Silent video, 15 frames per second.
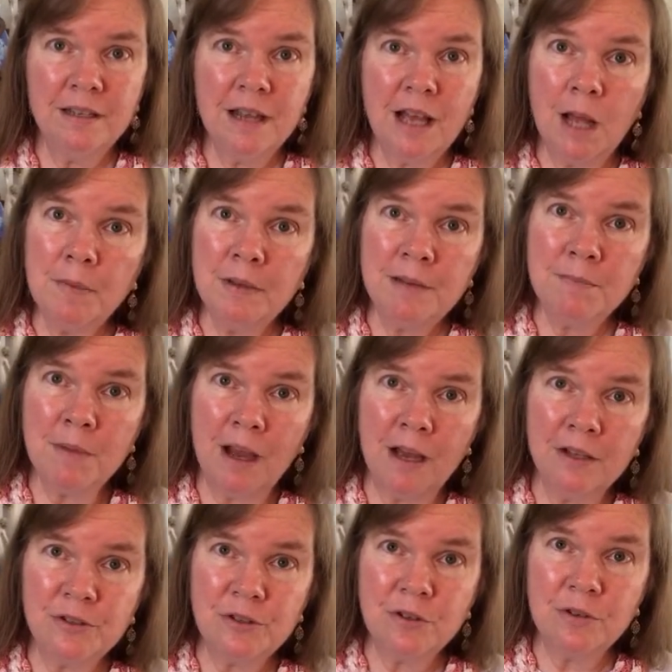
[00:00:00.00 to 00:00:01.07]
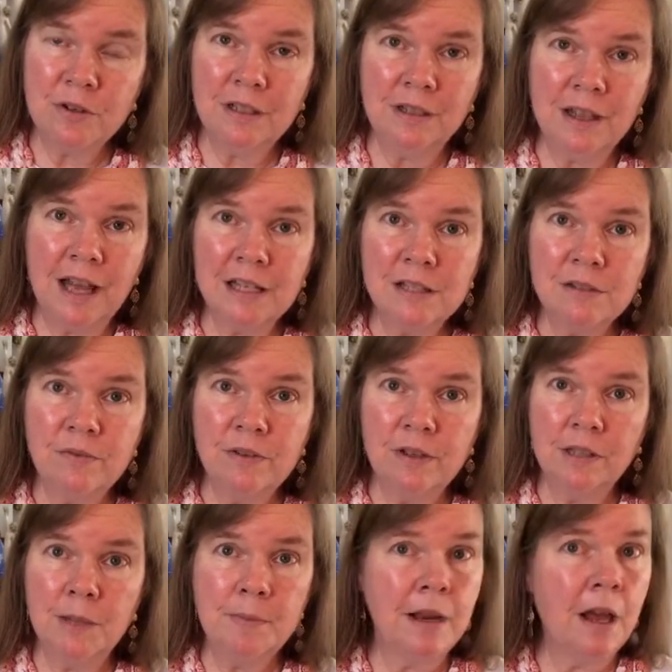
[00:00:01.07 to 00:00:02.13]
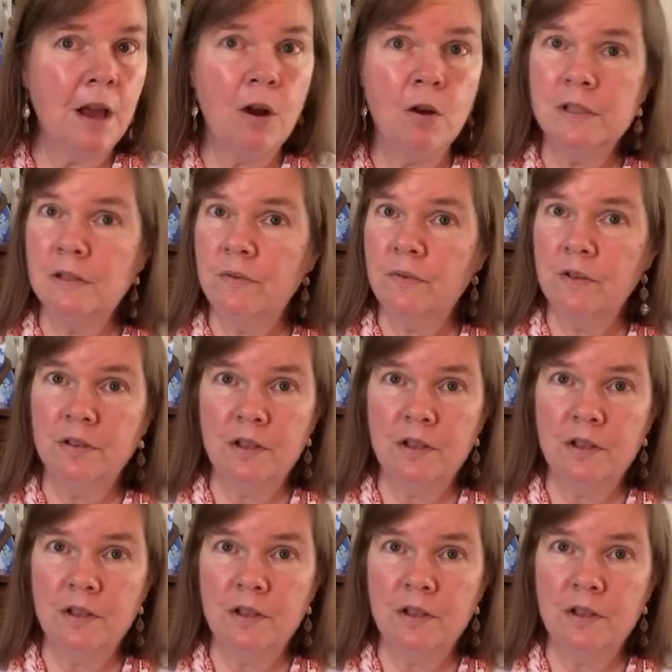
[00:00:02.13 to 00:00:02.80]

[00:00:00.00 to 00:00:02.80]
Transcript: how many miles during the last fill up, and I always filled